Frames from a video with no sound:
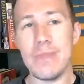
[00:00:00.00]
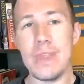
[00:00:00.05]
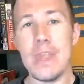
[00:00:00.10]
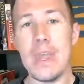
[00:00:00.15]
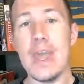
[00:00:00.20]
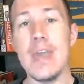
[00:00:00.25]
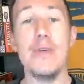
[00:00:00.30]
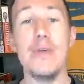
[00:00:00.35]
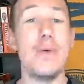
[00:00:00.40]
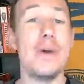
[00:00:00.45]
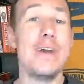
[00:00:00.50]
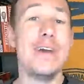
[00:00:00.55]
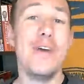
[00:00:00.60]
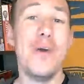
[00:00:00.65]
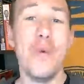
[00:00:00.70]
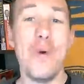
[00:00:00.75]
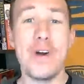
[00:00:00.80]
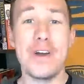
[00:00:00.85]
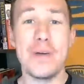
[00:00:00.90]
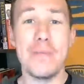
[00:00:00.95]
anyway,
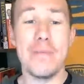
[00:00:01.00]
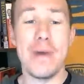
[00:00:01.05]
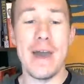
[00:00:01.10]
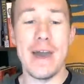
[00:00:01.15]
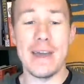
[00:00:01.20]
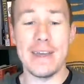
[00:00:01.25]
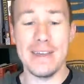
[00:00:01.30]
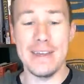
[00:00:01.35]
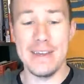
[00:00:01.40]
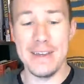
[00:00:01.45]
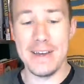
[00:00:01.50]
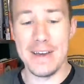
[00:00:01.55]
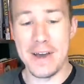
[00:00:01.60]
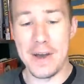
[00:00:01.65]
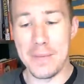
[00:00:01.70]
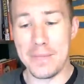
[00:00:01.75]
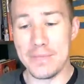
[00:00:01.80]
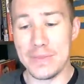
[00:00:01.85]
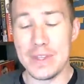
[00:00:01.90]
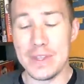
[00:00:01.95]
welcome back.
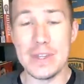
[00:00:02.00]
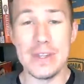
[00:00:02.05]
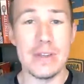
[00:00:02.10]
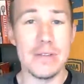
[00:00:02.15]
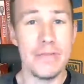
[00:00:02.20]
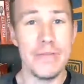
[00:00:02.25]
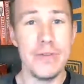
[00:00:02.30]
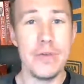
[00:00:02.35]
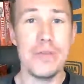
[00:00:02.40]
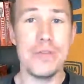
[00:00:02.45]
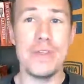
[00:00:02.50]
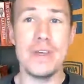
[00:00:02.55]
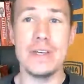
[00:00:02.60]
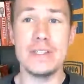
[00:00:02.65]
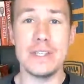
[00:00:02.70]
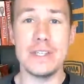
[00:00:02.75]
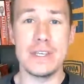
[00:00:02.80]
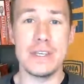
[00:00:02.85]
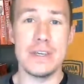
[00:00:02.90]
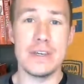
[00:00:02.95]
A few things
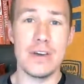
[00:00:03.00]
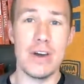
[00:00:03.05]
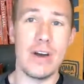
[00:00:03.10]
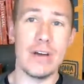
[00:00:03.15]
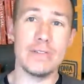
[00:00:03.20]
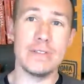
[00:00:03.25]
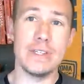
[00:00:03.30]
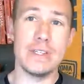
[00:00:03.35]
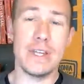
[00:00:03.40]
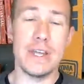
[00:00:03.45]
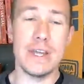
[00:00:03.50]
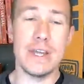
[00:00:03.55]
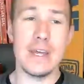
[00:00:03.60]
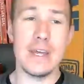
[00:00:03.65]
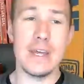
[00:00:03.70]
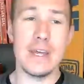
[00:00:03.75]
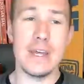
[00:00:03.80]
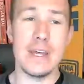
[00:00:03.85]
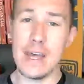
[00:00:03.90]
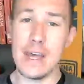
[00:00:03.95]
to kick off today.
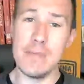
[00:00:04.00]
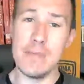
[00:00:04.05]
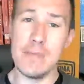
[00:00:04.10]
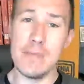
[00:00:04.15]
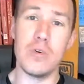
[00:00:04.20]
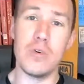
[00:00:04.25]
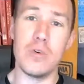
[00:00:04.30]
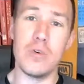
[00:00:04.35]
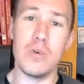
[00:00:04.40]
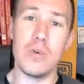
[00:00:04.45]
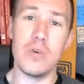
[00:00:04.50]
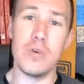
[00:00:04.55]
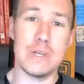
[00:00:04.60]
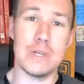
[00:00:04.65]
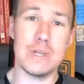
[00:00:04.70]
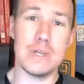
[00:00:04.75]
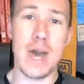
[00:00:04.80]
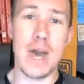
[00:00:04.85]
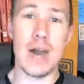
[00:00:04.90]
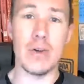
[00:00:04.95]
Again, more
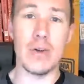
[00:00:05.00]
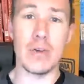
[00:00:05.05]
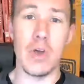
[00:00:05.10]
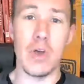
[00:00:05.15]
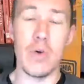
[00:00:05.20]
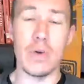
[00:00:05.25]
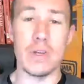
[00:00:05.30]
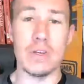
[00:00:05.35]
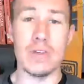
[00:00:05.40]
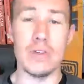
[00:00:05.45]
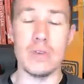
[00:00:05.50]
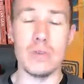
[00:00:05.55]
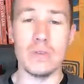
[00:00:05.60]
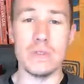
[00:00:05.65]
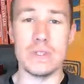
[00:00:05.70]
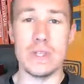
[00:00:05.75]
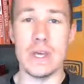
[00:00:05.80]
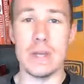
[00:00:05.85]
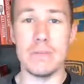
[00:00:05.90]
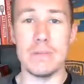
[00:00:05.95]
going
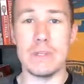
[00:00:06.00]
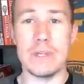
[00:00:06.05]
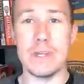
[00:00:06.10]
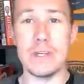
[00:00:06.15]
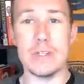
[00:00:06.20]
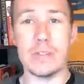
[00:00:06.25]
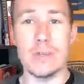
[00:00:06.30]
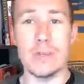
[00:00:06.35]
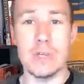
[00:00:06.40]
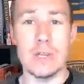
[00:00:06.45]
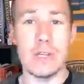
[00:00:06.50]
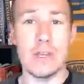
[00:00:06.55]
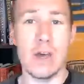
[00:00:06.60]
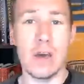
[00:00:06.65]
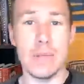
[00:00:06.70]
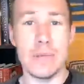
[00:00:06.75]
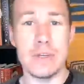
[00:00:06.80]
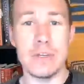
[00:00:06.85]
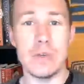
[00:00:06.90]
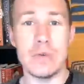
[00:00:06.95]
news than potential
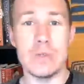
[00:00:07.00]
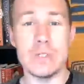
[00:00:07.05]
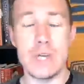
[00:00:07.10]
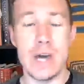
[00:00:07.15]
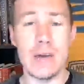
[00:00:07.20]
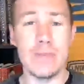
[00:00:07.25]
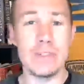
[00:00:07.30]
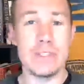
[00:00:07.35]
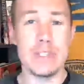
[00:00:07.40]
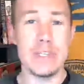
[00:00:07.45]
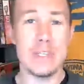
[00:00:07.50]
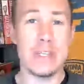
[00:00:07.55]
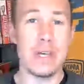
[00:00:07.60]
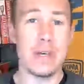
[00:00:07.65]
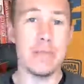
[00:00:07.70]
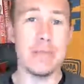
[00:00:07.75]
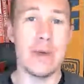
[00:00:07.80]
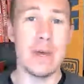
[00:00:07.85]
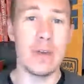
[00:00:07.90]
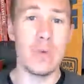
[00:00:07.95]
incoming news. Obviously,
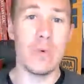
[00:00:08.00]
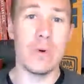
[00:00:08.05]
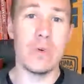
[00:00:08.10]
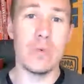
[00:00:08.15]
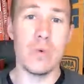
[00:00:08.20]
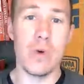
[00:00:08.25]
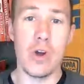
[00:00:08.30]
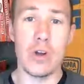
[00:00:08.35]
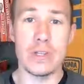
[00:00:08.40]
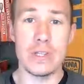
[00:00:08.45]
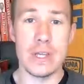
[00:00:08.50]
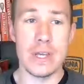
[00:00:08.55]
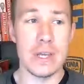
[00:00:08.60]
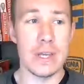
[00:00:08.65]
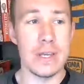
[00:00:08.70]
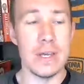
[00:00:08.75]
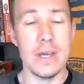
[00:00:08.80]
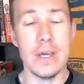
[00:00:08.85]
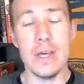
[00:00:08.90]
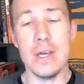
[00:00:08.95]
that Manuel Ugarte